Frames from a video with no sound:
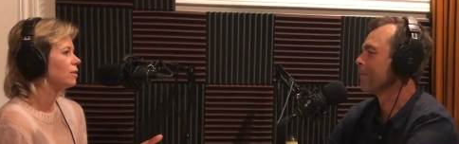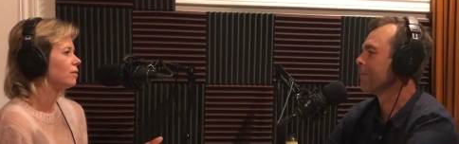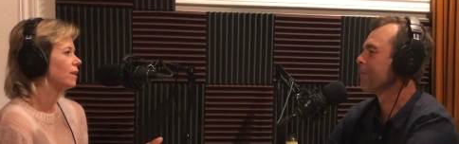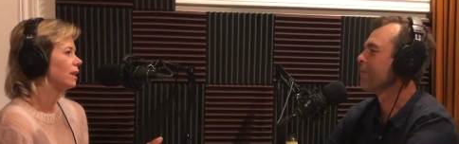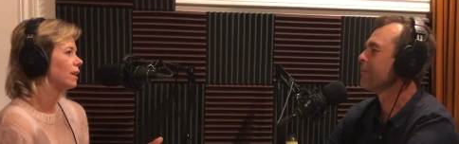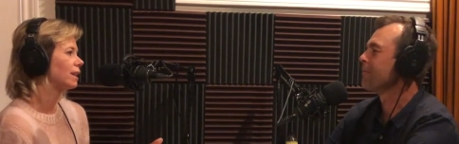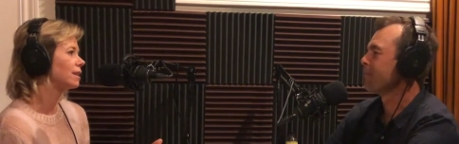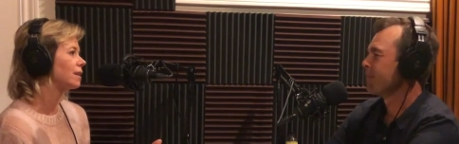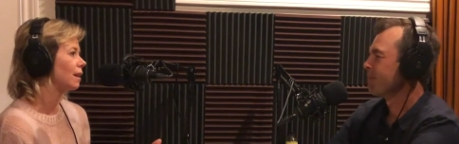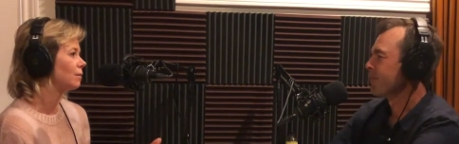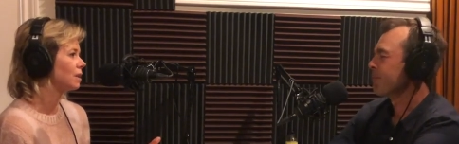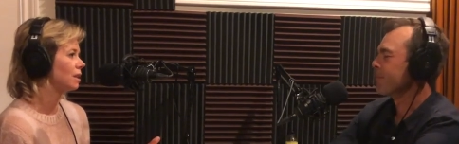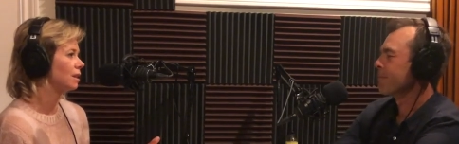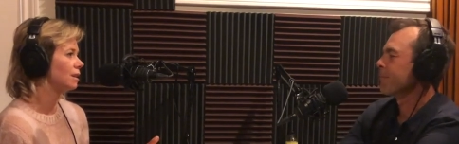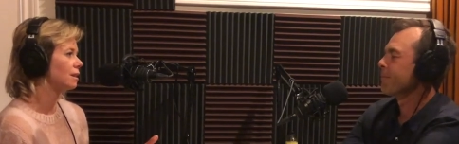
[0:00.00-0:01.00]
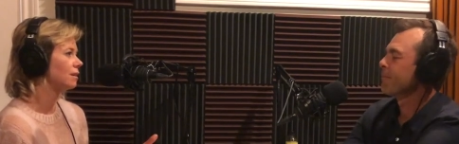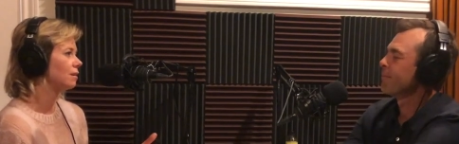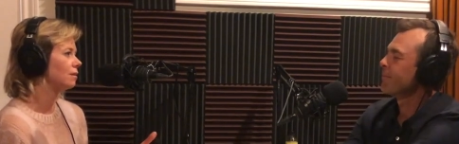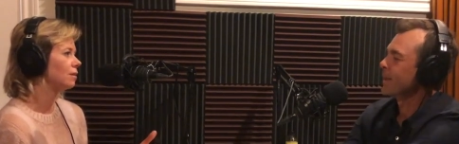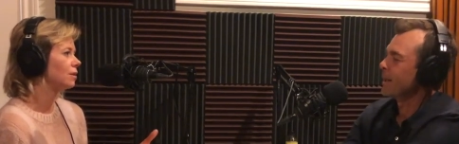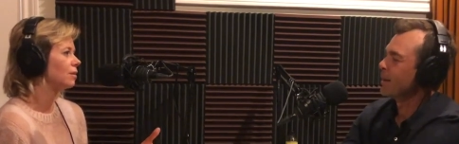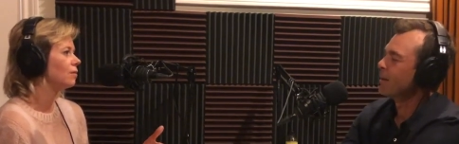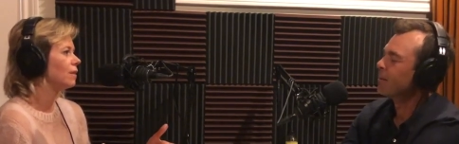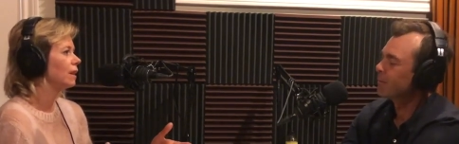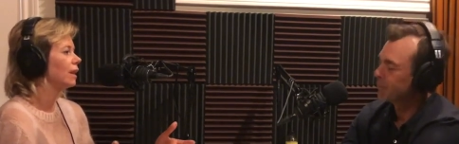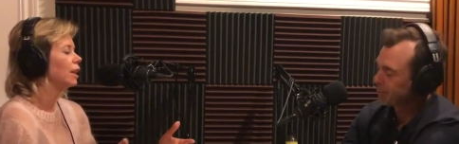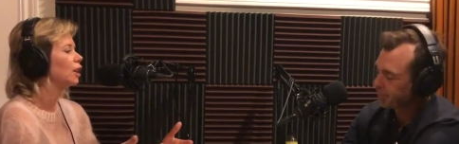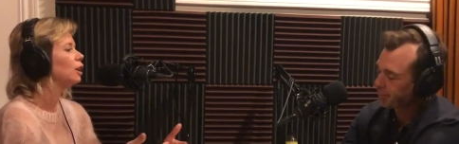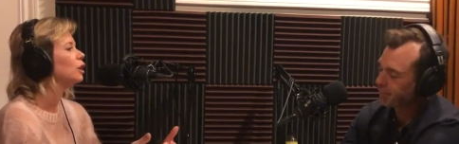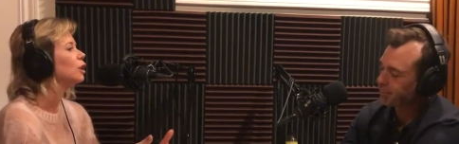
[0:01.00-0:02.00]
Speaker 1: to feel accepted and to, to feel hmm.
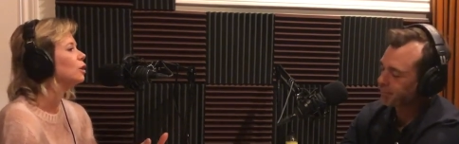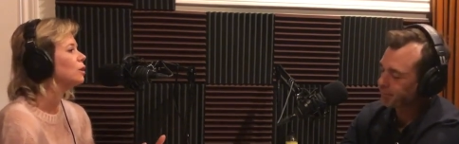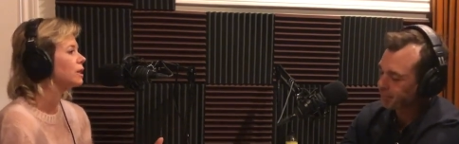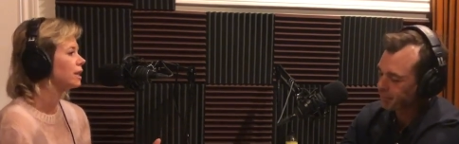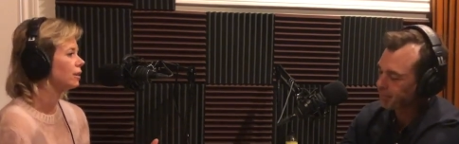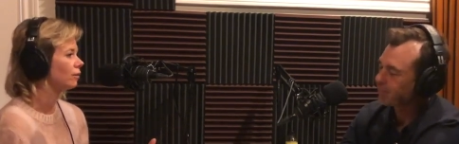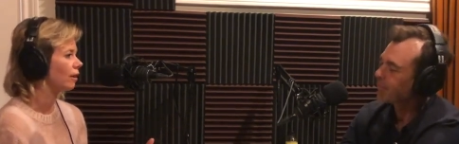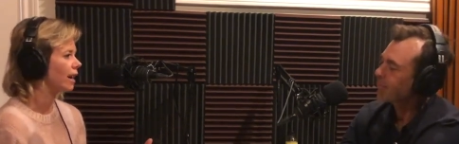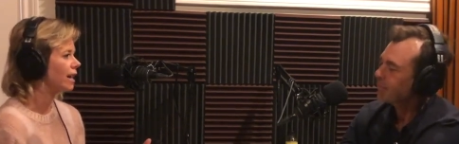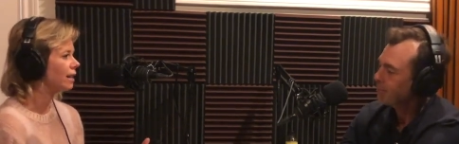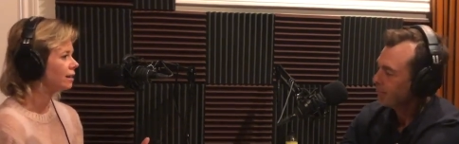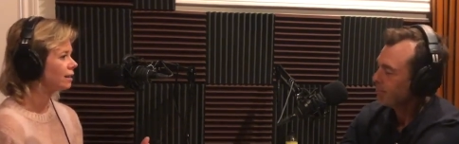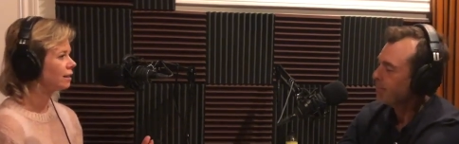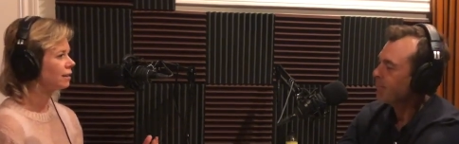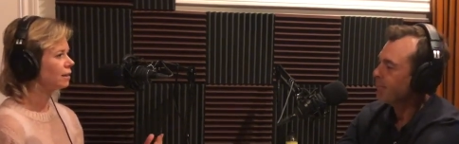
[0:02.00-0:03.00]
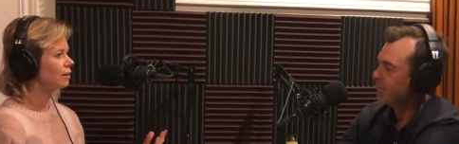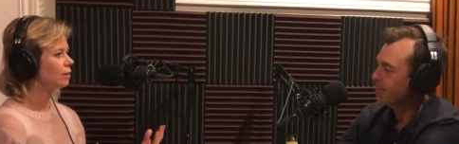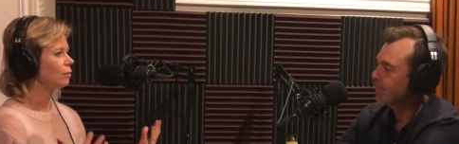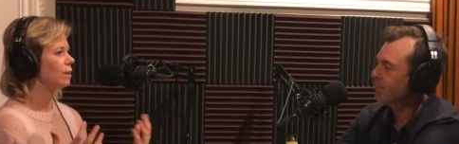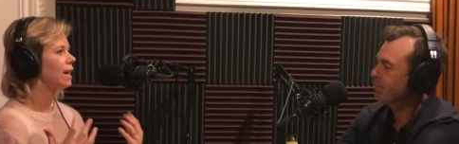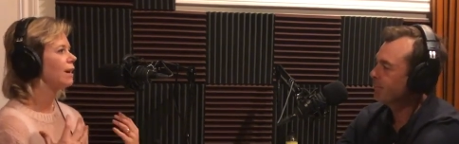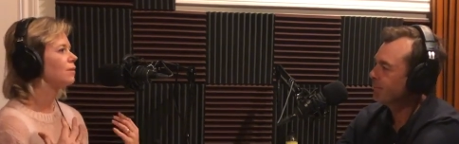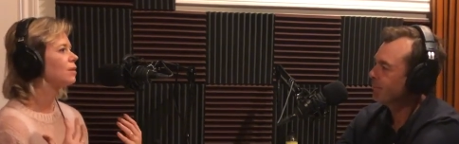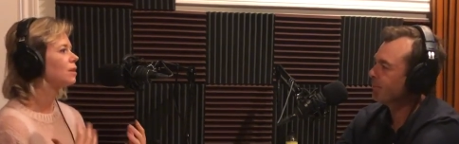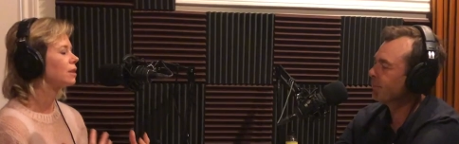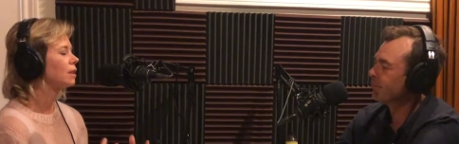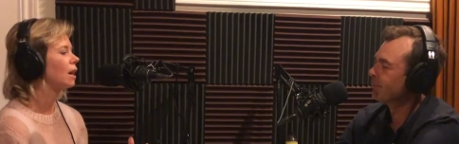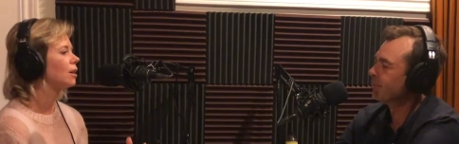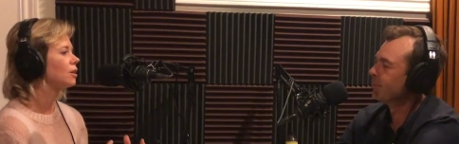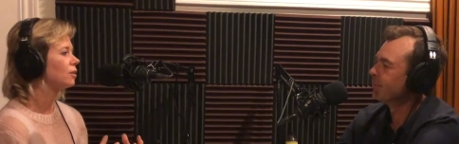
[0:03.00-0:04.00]
included, mm. right? Mm. We have hmm.
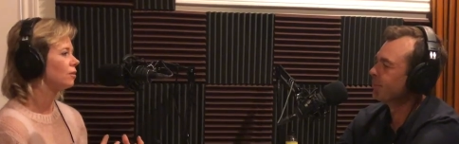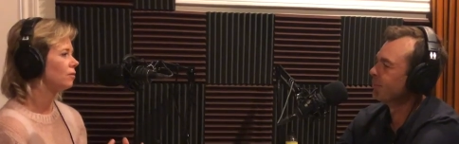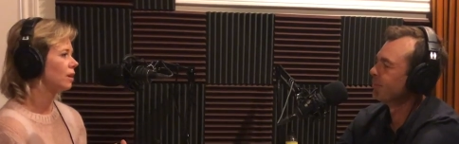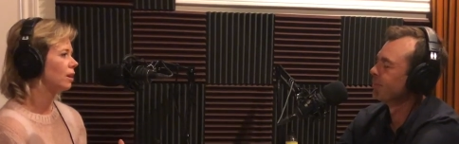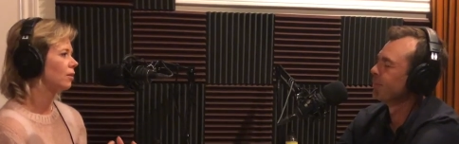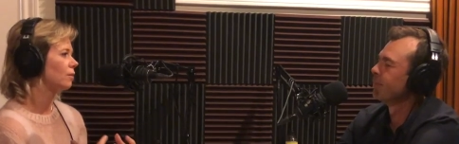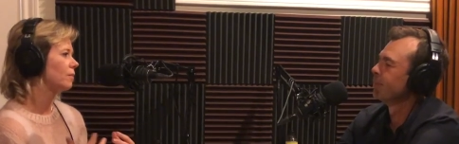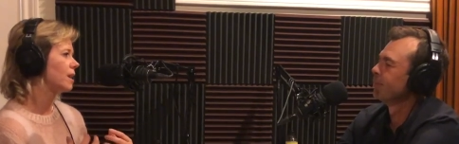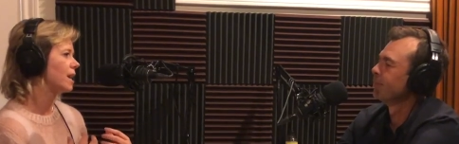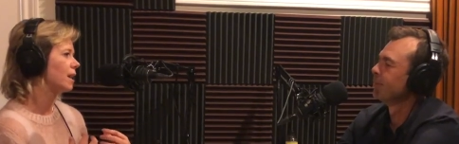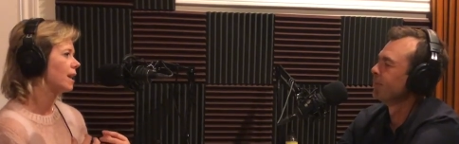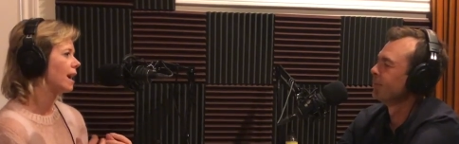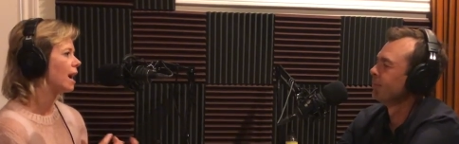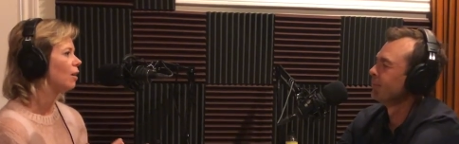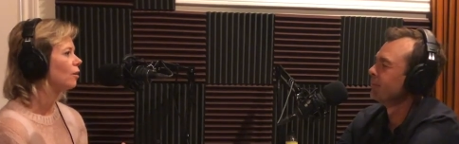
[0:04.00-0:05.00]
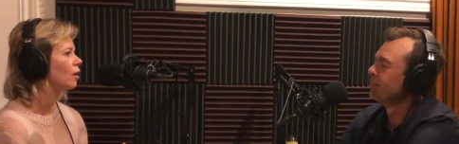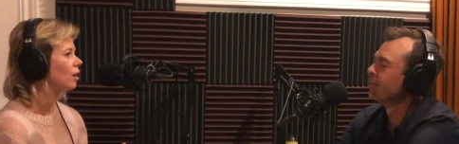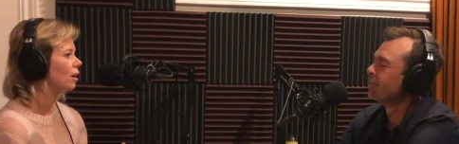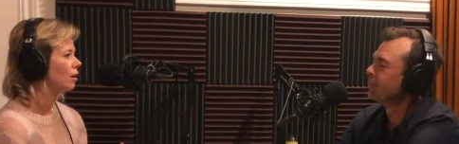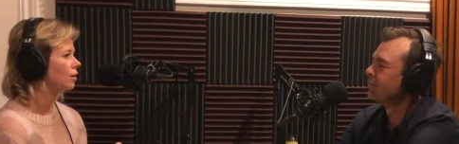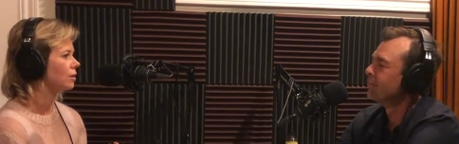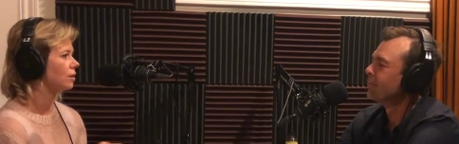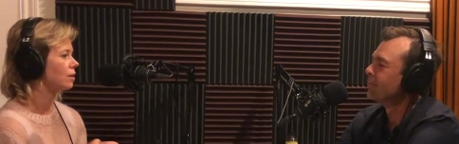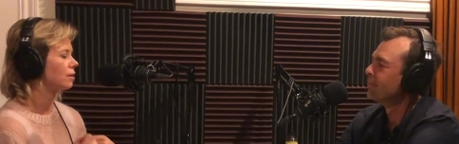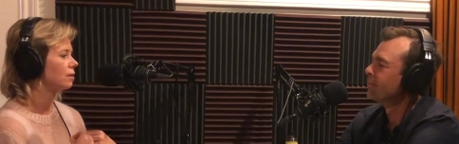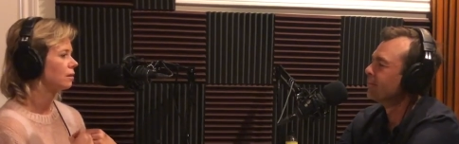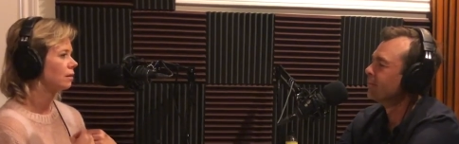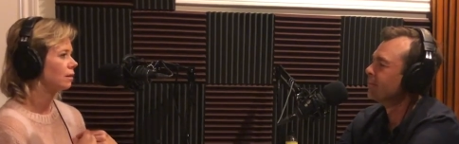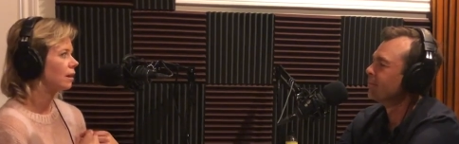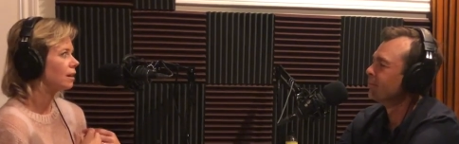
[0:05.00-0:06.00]
such a fear of being the outcast.
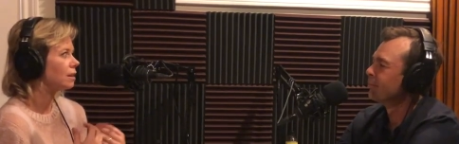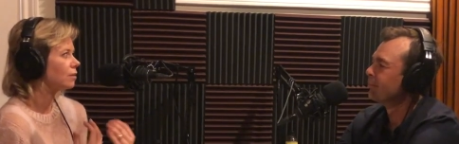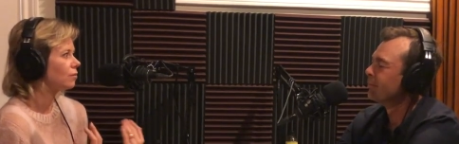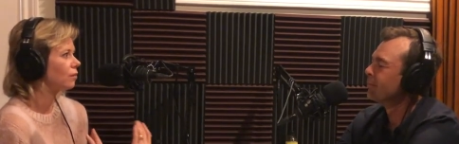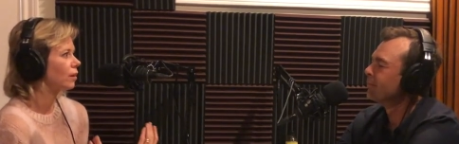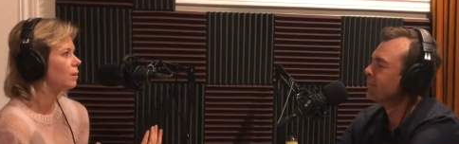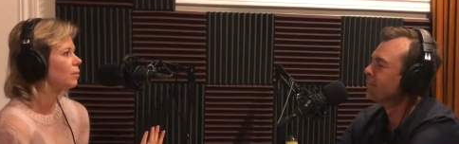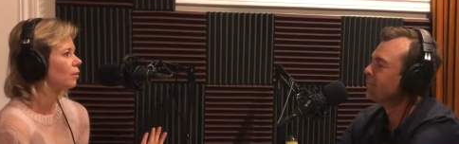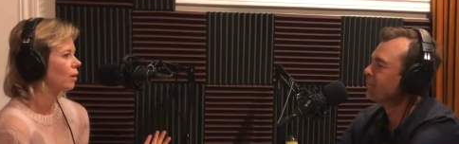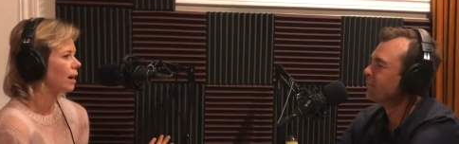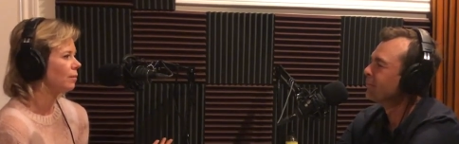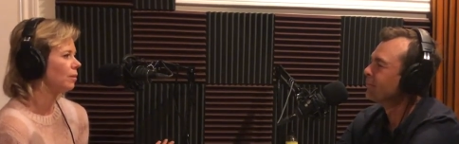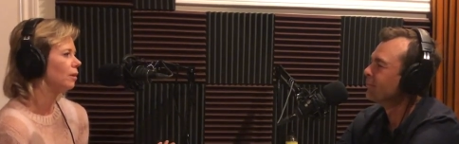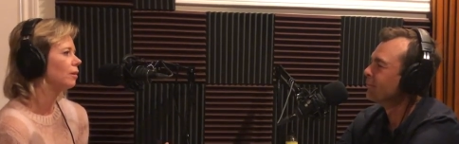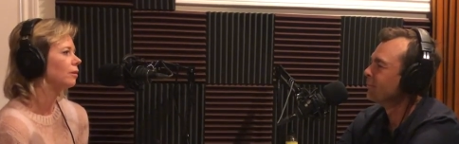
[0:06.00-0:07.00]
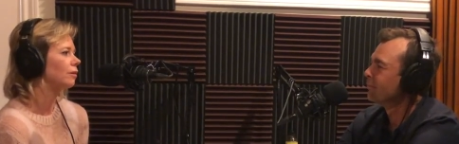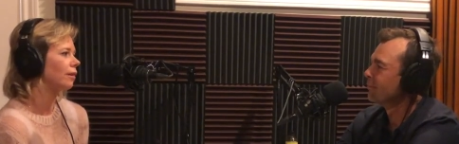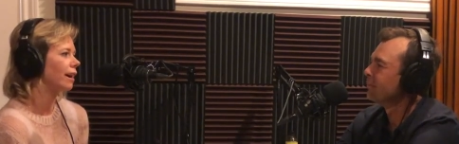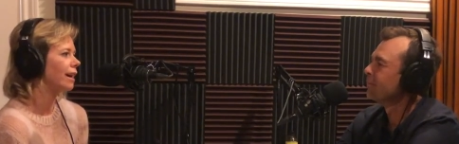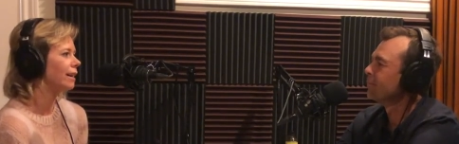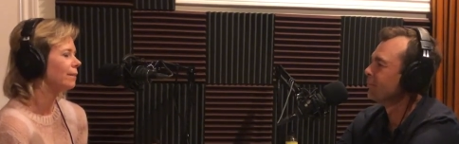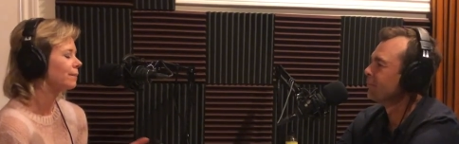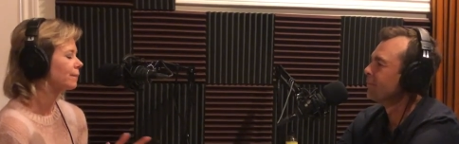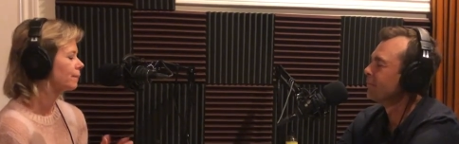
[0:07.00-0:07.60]
It's very primal, right?